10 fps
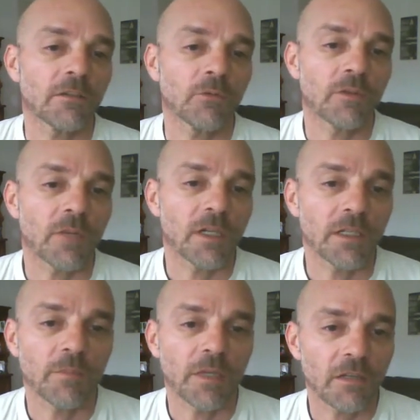with
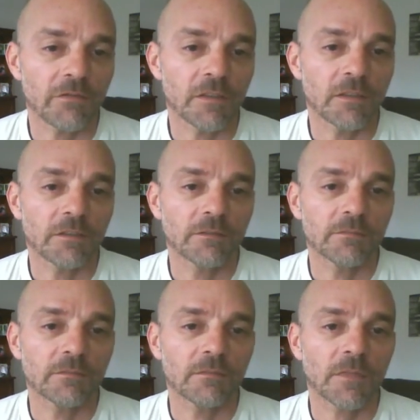my beloved,
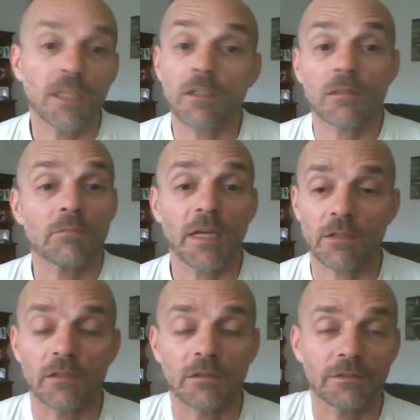it doesn't matter.